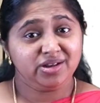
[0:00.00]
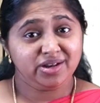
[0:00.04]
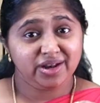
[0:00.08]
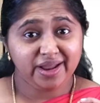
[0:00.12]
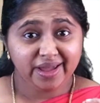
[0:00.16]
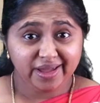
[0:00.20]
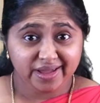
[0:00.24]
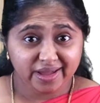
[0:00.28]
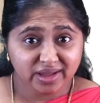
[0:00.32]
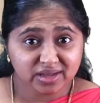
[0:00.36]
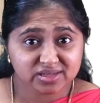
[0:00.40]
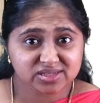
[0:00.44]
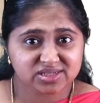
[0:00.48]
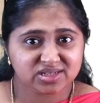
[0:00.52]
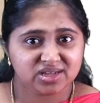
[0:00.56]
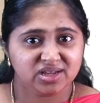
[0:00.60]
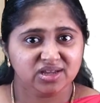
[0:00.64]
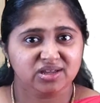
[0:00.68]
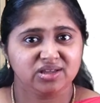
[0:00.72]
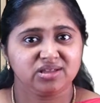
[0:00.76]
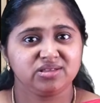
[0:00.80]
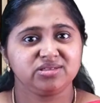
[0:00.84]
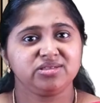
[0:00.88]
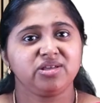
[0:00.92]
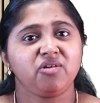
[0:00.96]
Next,
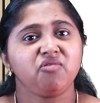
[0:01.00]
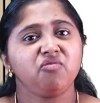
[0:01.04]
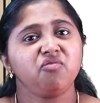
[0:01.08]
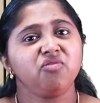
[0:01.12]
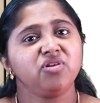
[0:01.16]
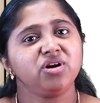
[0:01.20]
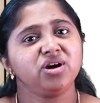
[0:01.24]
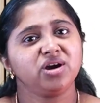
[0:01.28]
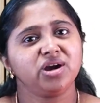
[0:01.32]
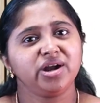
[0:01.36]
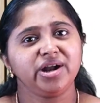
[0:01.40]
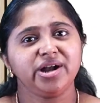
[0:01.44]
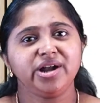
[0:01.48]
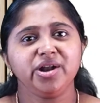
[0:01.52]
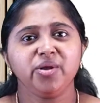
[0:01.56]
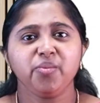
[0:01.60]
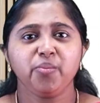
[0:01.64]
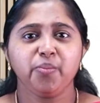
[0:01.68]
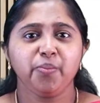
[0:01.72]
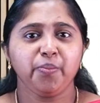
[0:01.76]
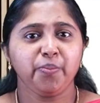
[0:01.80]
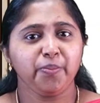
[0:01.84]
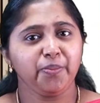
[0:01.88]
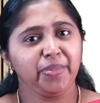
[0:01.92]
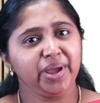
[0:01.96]
the word
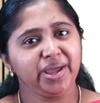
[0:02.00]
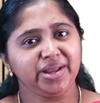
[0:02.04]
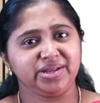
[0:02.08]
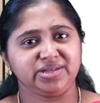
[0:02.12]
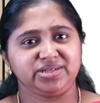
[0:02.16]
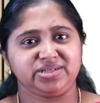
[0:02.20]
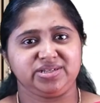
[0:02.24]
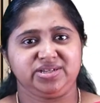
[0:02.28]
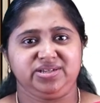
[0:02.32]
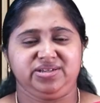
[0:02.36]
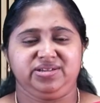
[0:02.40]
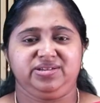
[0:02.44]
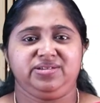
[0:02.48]
mend.